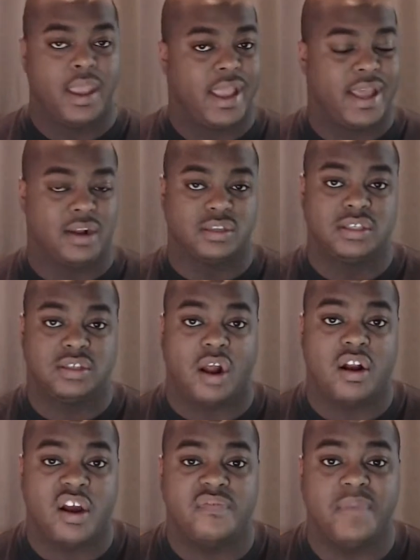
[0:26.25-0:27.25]
And I'll
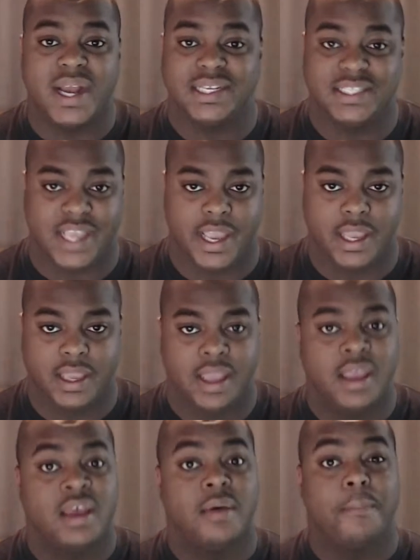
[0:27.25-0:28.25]
start off by saying,
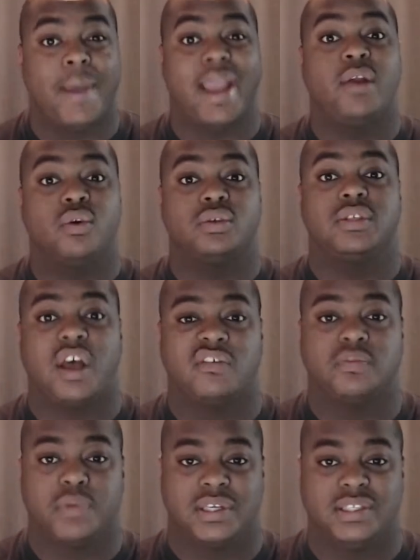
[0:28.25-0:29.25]

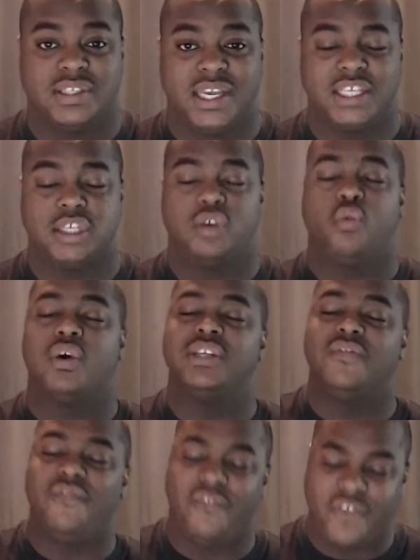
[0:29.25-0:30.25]
Microsoft's presentation
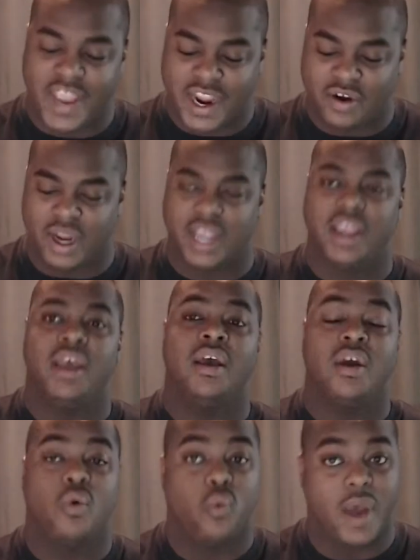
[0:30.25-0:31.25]
was very
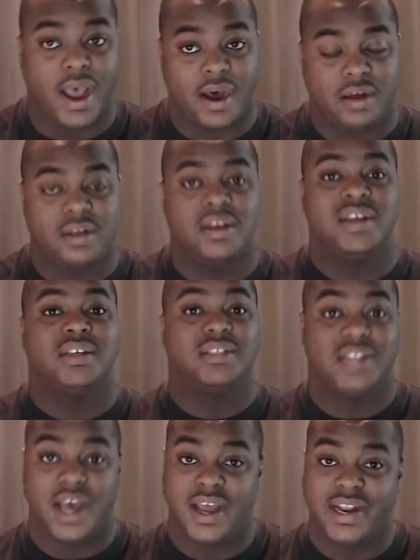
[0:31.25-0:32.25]
well
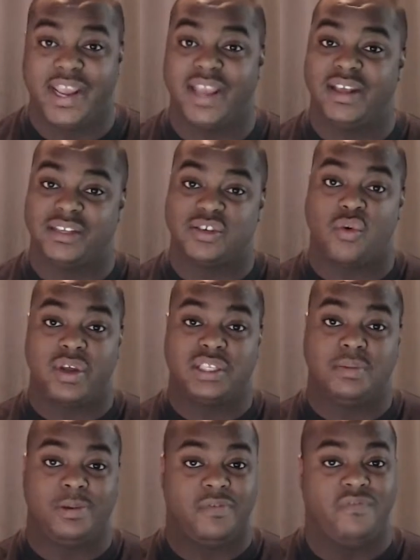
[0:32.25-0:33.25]
done. It is going
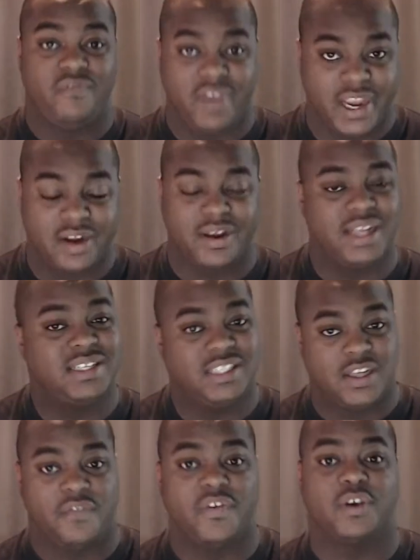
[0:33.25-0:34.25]
to be very
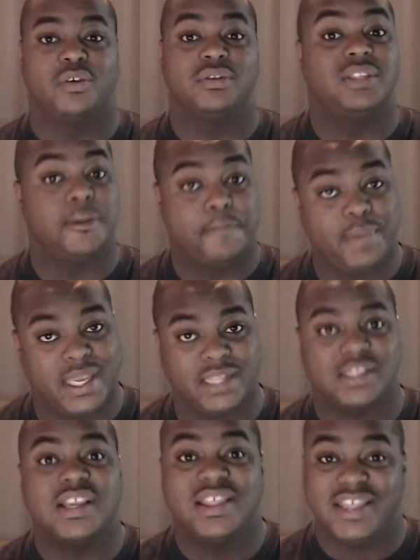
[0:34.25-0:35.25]
difficult to
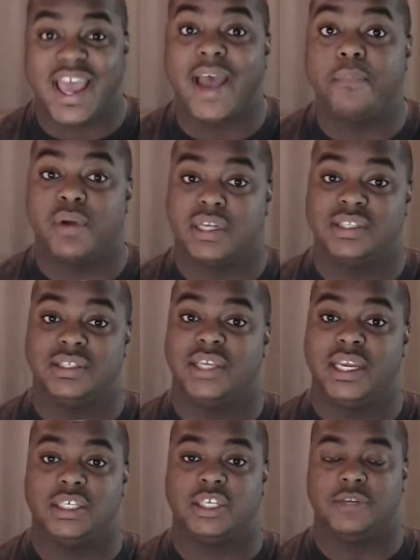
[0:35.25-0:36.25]
beat that
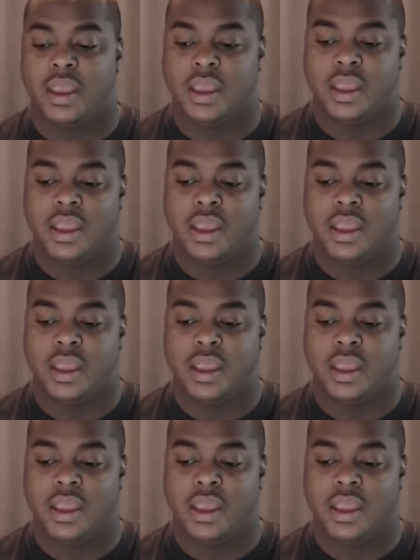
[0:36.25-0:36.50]
presentation.